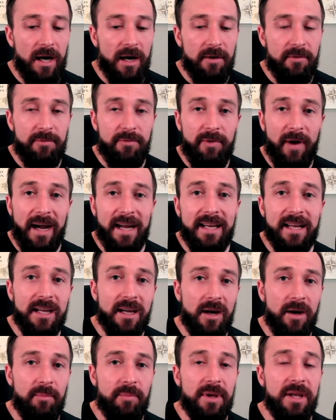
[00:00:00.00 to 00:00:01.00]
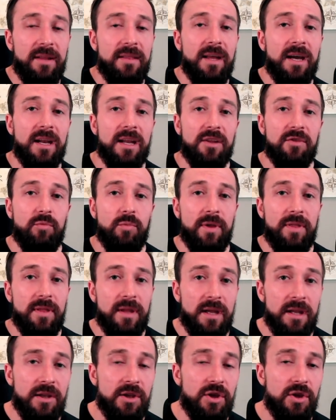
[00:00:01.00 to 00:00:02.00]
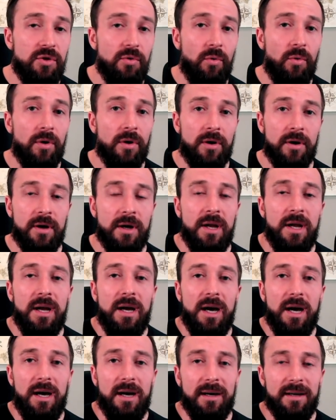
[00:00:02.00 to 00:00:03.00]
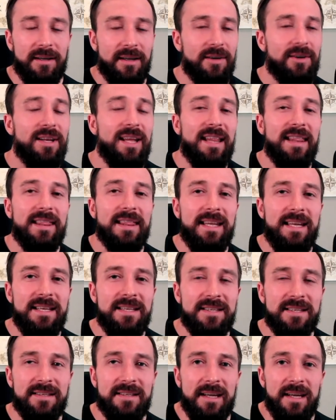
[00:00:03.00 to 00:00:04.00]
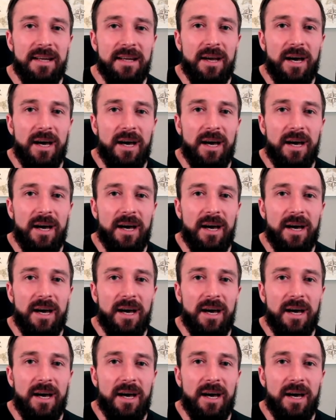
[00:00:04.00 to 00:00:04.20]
find a company that is within your at least